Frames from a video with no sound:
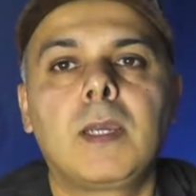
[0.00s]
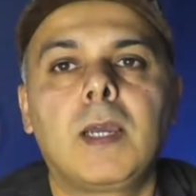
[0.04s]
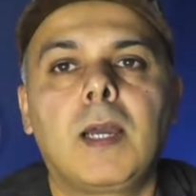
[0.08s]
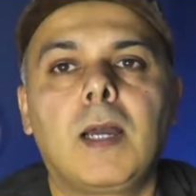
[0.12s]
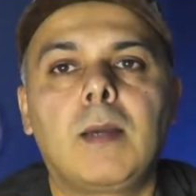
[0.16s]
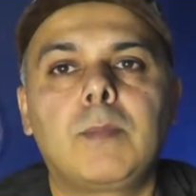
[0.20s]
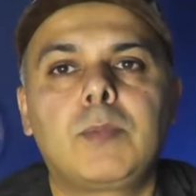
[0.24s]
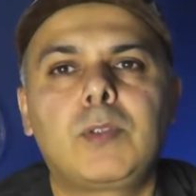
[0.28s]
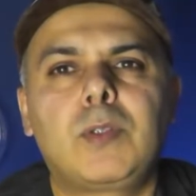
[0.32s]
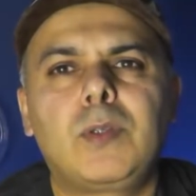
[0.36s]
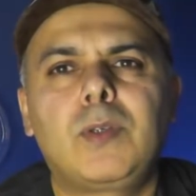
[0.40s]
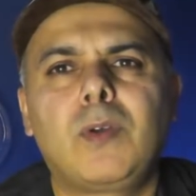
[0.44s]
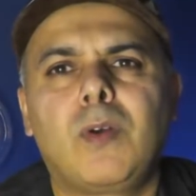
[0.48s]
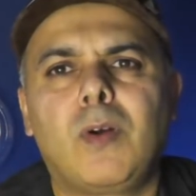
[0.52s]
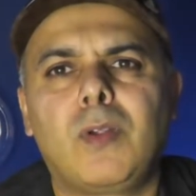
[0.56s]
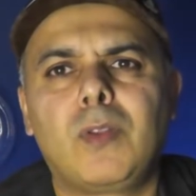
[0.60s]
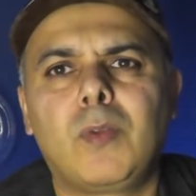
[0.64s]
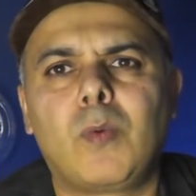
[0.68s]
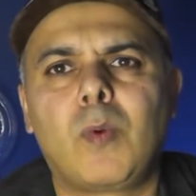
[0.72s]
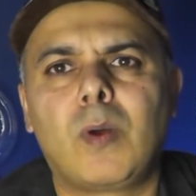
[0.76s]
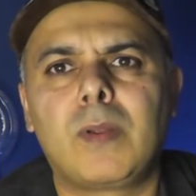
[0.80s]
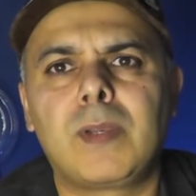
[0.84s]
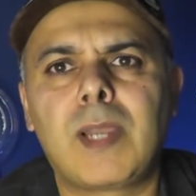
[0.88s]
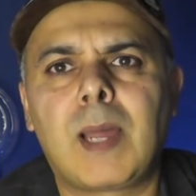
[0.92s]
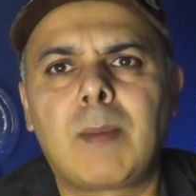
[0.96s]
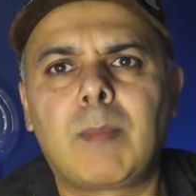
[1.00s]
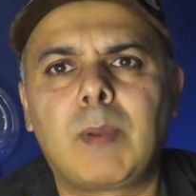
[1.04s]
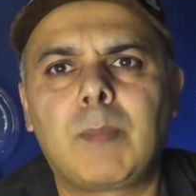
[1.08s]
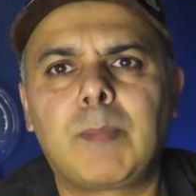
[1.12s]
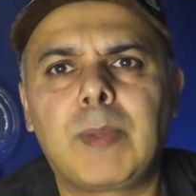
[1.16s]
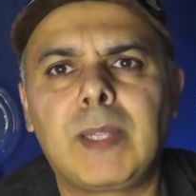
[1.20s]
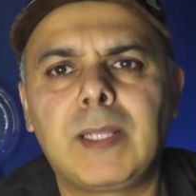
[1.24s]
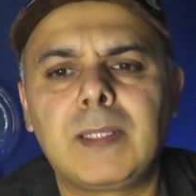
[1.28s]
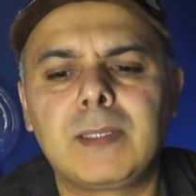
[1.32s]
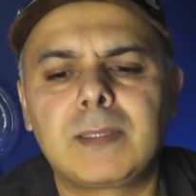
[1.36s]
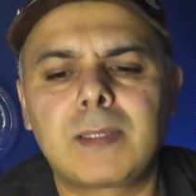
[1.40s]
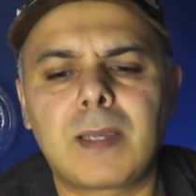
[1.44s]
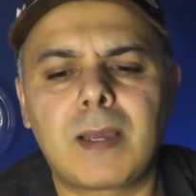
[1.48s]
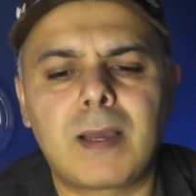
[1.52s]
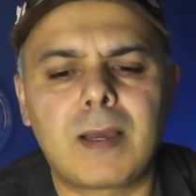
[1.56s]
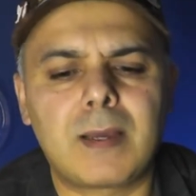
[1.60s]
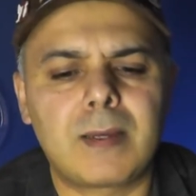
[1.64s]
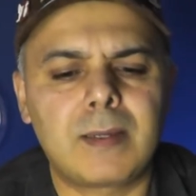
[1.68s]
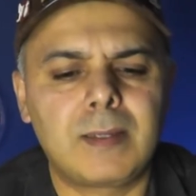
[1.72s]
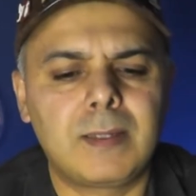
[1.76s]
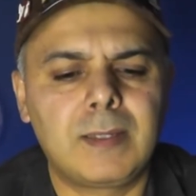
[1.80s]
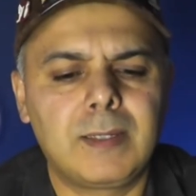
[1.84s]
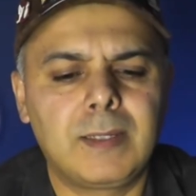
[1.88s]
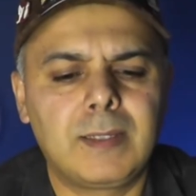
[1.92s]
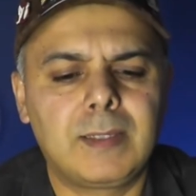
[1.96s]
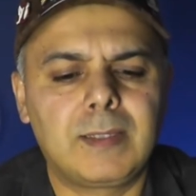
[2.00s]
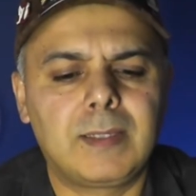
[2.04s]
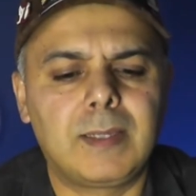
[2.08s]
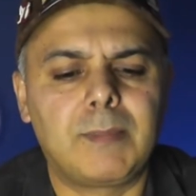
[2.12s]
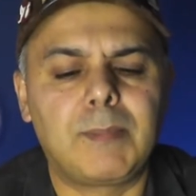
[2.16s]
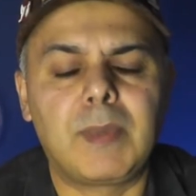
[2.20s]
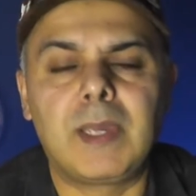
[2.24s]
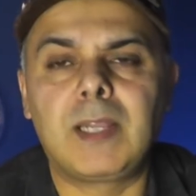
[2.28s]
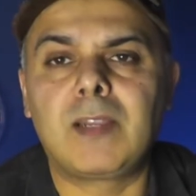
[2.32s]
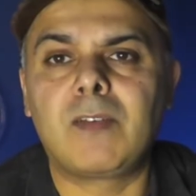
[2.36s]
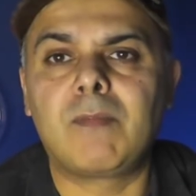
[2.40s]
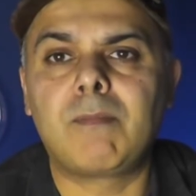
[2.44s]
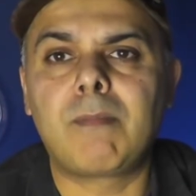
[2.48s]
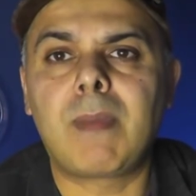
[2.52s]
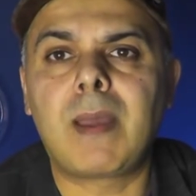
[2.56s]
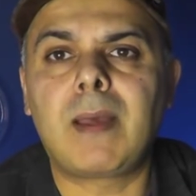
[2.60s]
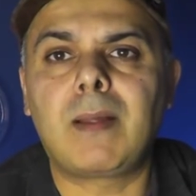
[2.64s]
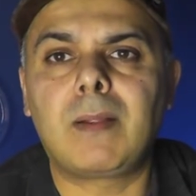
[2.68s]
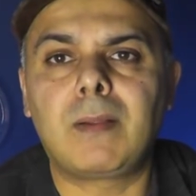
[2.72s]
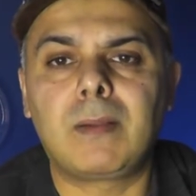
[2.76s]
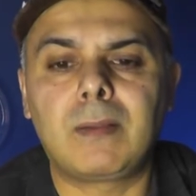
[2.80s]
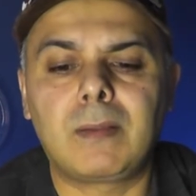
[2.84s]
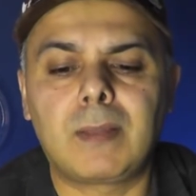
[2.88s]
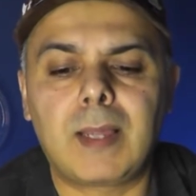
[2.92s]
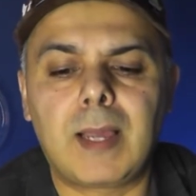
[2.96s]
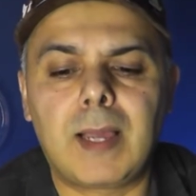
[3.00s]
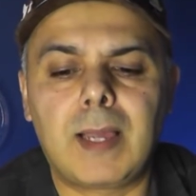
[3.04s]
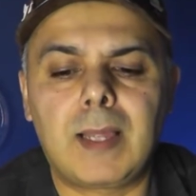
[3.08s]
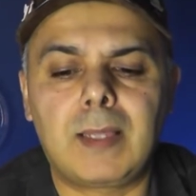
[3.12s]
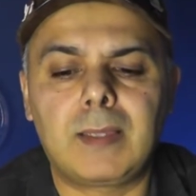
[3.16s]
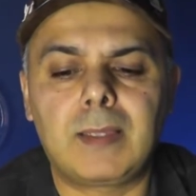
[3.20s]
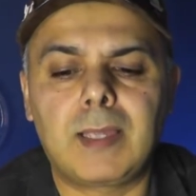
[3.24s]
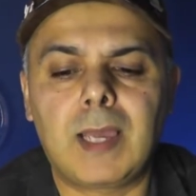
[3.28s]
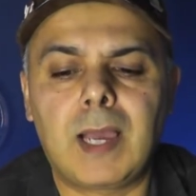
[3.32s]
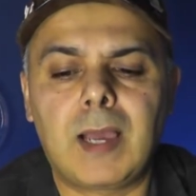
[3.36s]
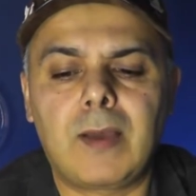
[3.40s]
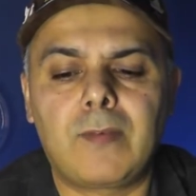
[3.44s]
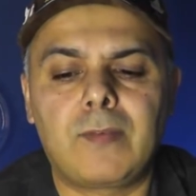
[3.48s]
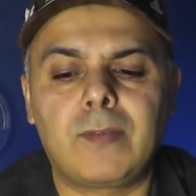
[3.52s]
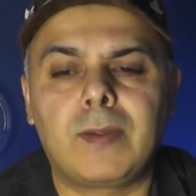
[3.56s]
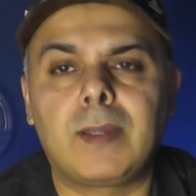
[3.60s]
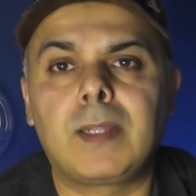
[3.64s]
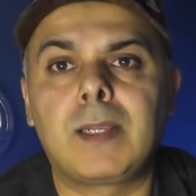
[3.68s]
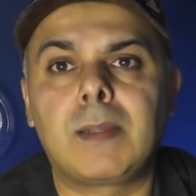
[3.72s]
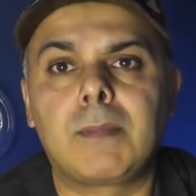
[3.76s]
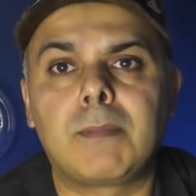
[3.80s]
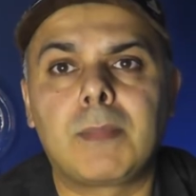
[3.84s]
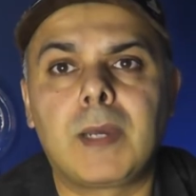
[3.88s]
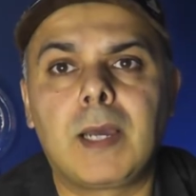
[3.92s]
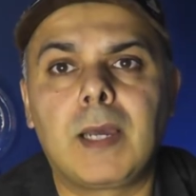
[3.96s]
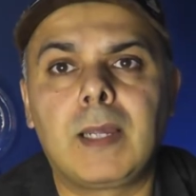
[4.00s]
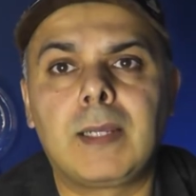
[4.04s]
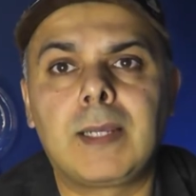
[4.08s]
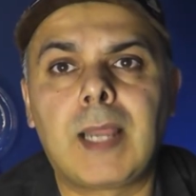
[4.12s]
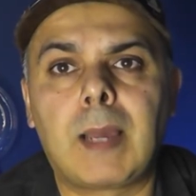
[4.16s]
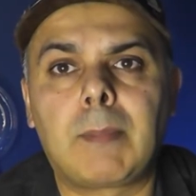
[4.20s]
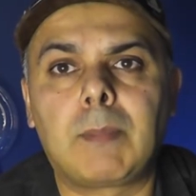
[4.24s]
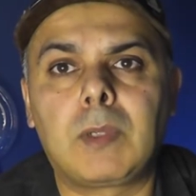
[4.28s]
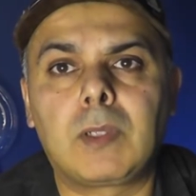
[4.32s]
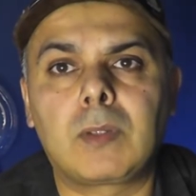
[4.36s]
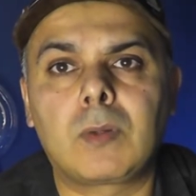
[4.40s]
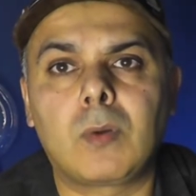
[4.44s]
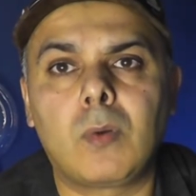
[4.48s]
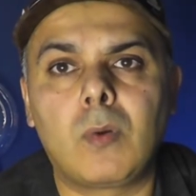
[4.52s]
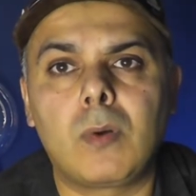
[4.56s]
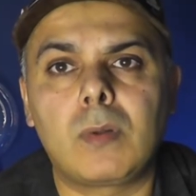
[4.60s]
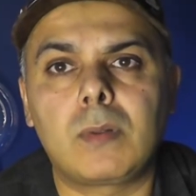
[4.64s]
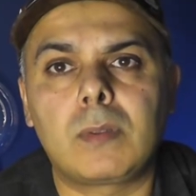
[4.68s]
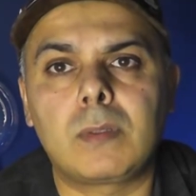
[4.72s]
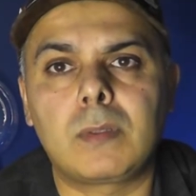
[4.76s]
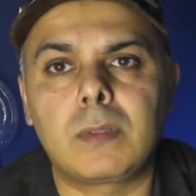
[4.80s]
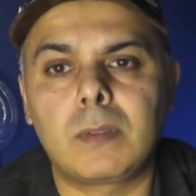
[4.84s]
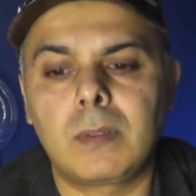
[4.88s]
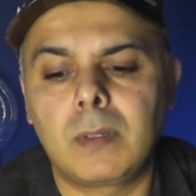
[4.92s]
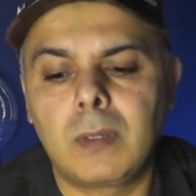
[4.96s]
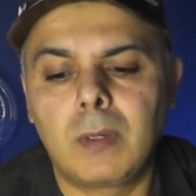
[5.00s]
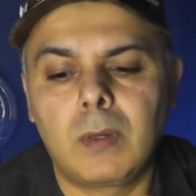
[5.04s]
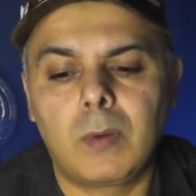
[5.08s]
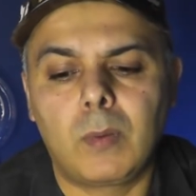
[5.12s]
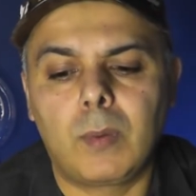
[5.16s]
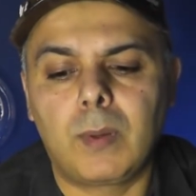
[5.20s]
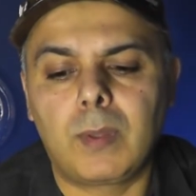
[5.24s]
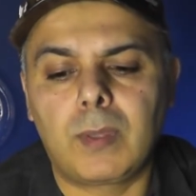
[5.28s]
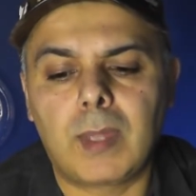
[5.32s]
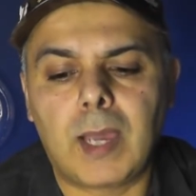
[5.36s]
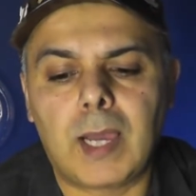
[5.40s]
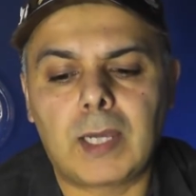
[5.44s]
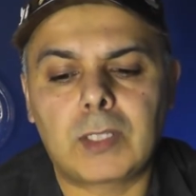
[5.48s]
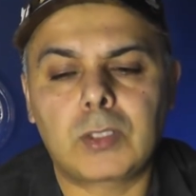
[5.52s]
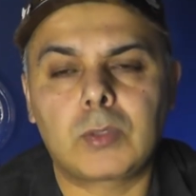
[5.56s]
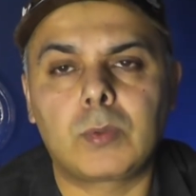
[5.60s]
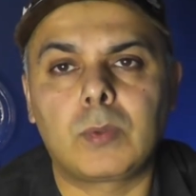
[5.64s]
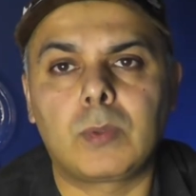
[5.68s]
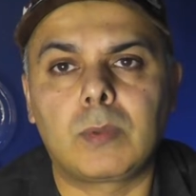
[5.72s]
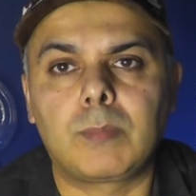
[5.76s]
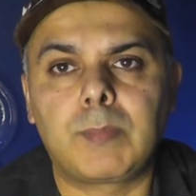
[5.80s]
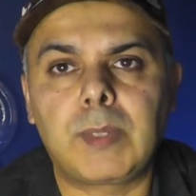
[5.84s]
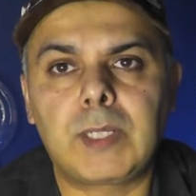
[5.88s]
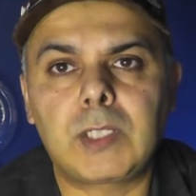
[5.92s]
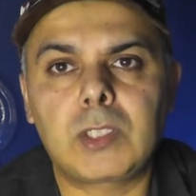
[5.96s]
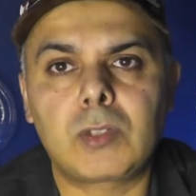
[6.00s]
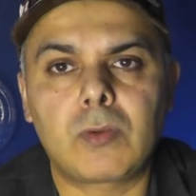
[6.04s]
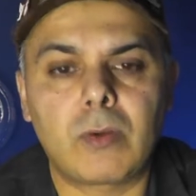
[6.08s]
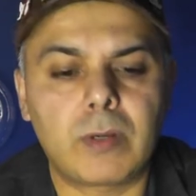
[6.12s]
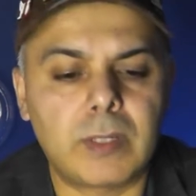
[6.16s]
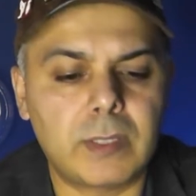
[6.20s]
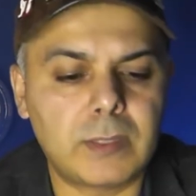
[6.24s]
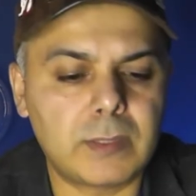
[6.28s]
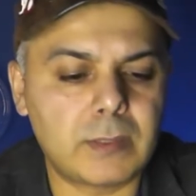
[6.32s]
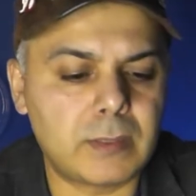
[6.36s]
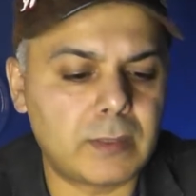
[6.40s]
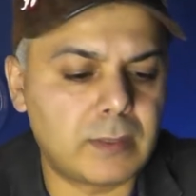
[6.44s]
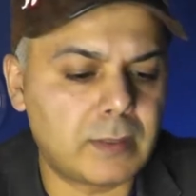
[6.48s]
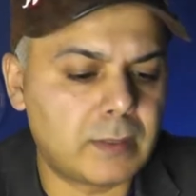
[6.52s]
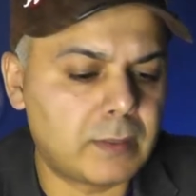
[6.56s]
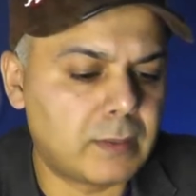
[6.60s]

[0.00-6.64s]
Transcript: I'm sure you all know what enamel pins are. They're made of metal and they have an enamel coating with an actual picture on it.